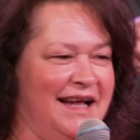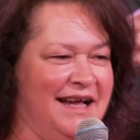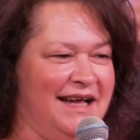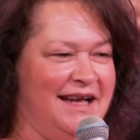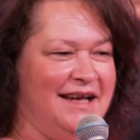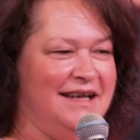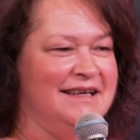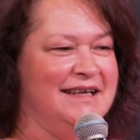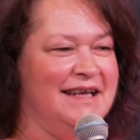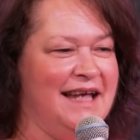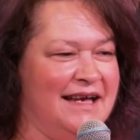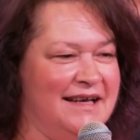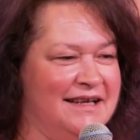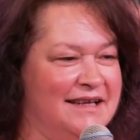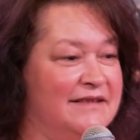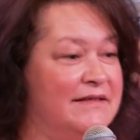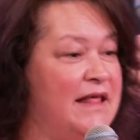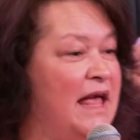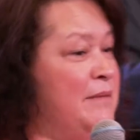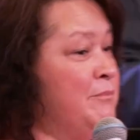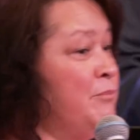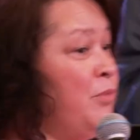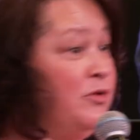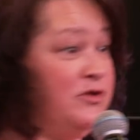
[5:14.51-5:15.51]
Yeah,
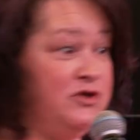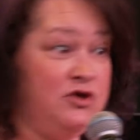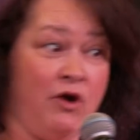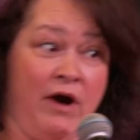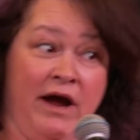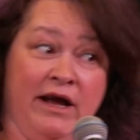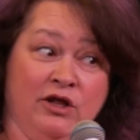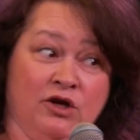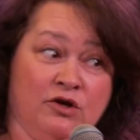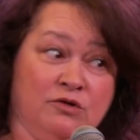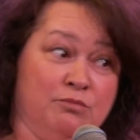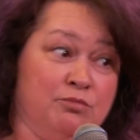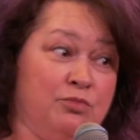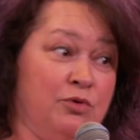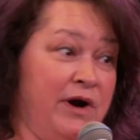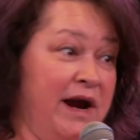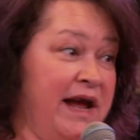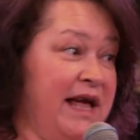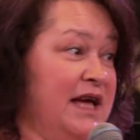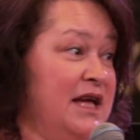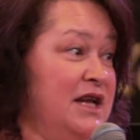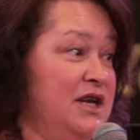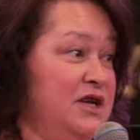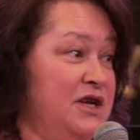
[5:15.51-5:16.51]
the trailer,
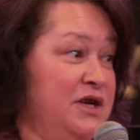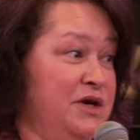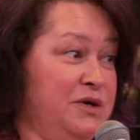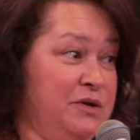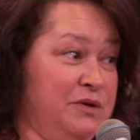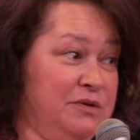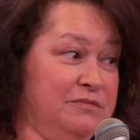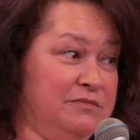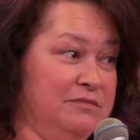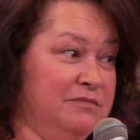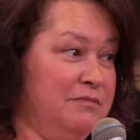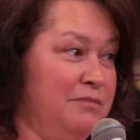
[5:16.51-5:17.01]
brand new.